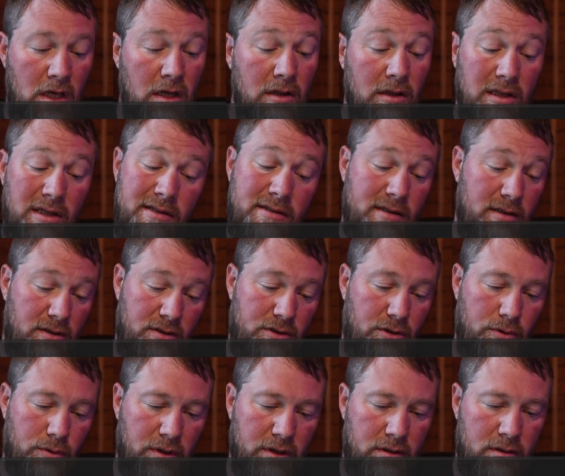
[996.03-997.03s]
Listen
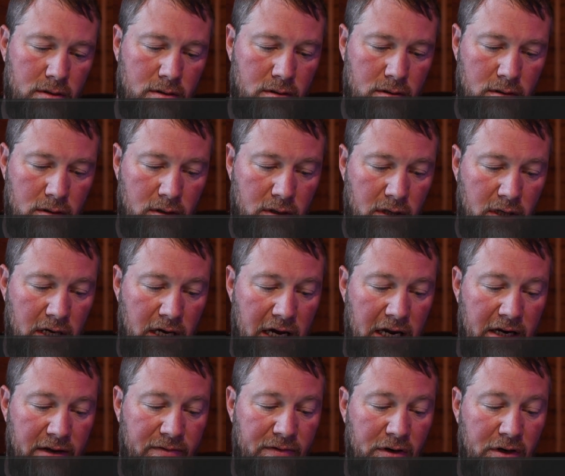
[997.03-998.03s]
to it.
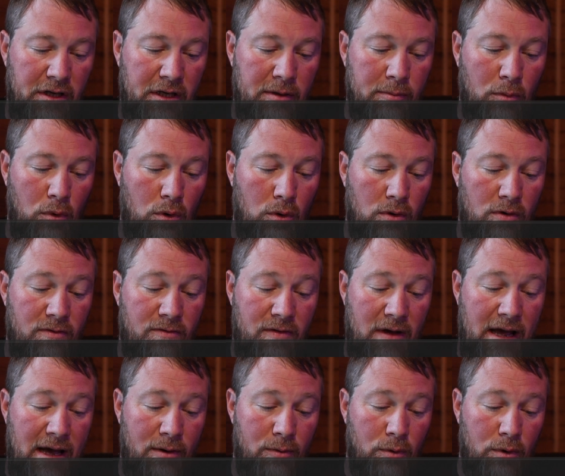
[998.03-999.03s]
And if you need more
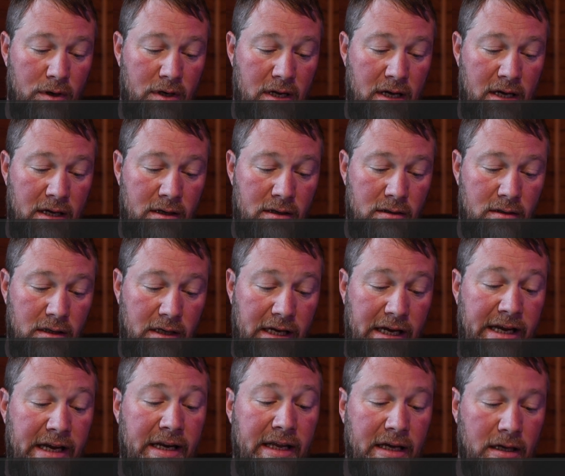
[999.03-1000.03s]
fat one day,
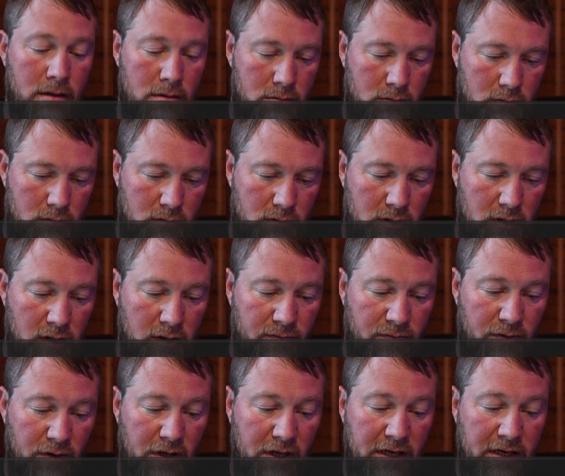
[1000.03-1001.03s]
eat it.
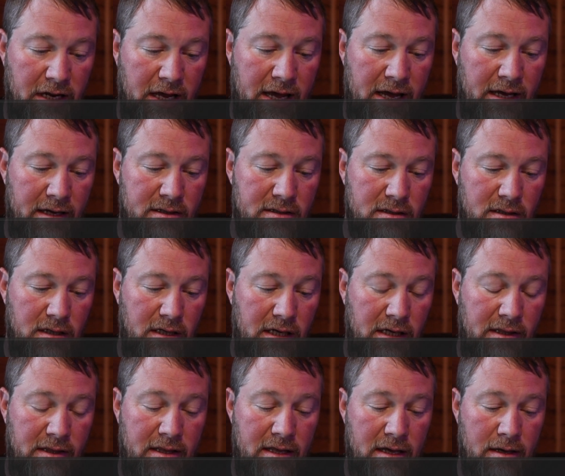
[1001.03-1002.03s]
If you need eggs,
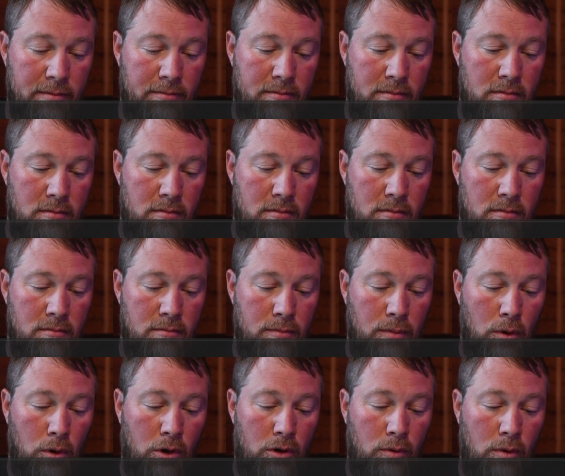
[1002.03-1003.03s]
eat them.
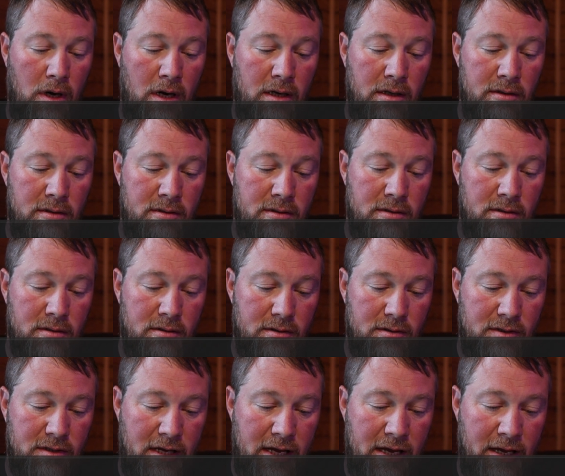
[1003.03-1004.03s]
Pork rinds,
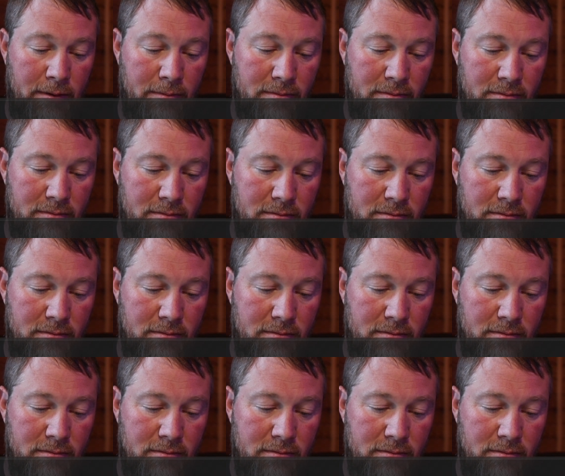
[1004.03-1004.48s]
same.